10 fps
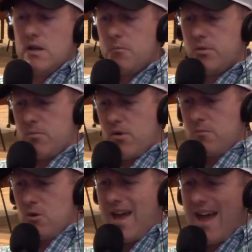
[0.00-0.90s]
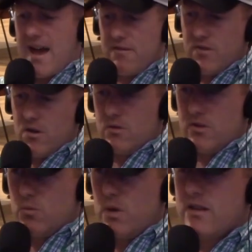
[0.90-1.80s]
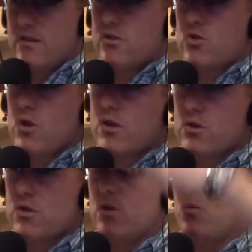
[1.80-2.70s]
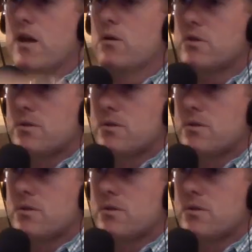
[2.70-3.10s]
But the problem you have, though, is the way that it's structured and the way it was